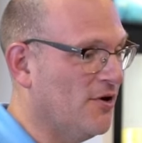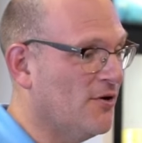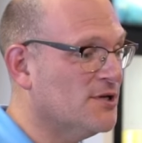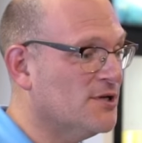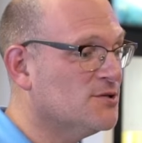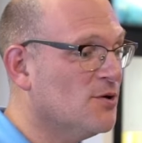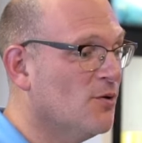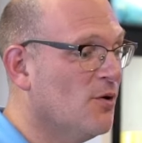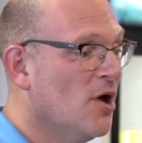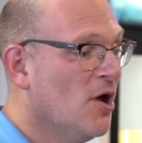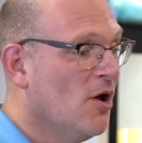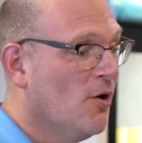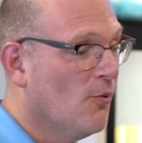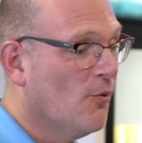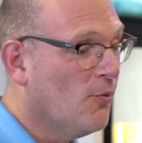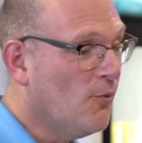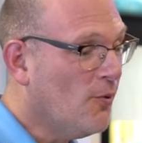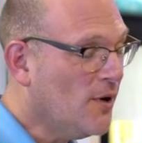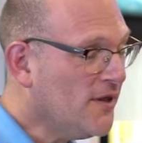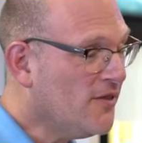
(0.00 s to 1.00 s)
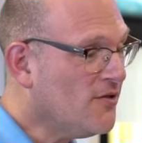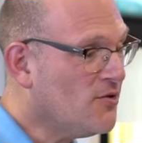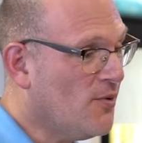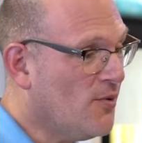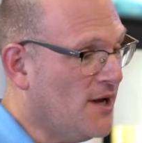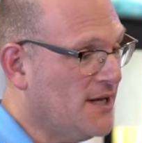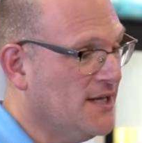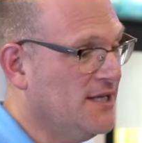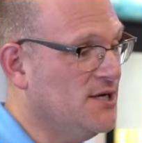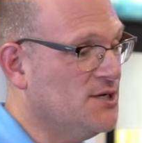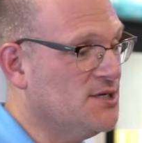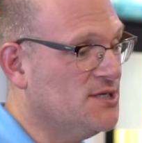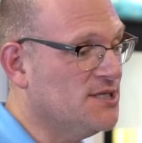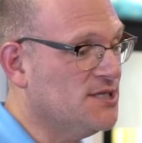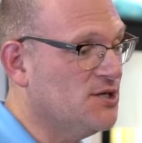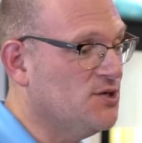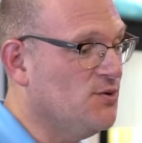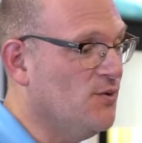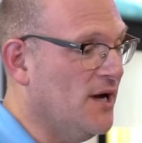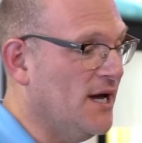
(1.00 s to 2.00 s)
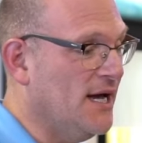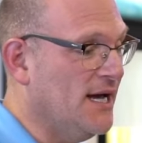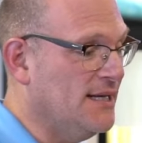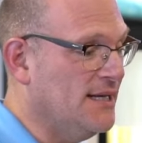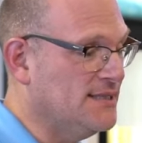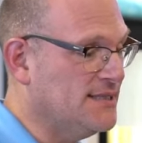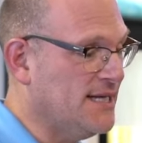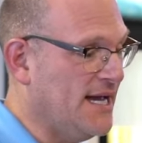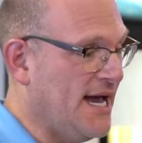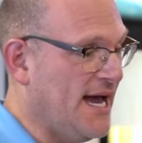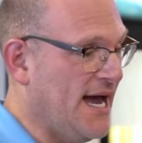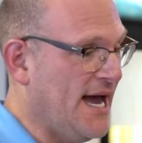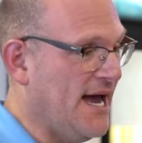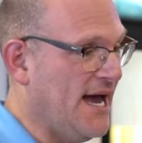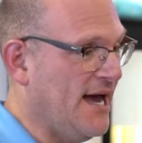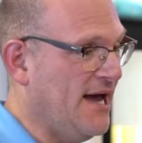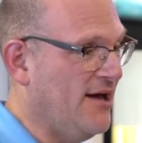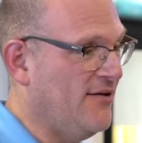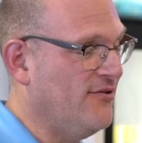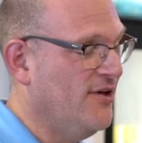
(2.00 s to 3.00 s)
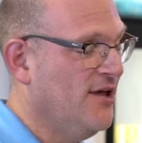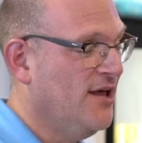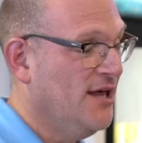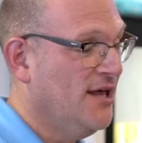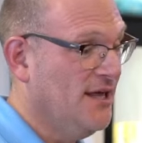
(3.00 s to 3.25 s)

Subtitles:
All right, so one of the tteokbokki dishes that you guys have